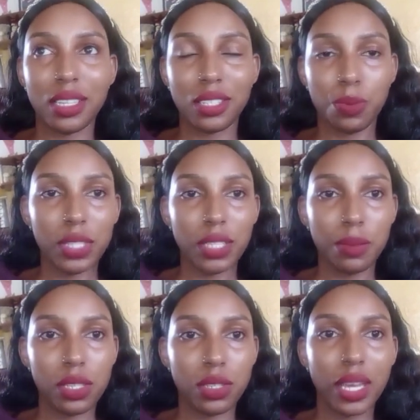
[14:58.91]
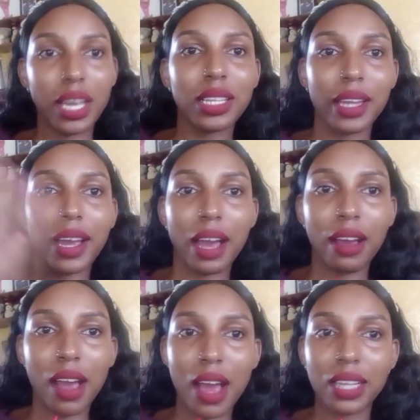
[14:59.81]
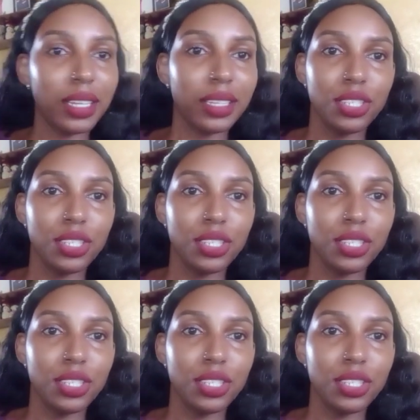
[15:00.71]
it's possible to get like a clean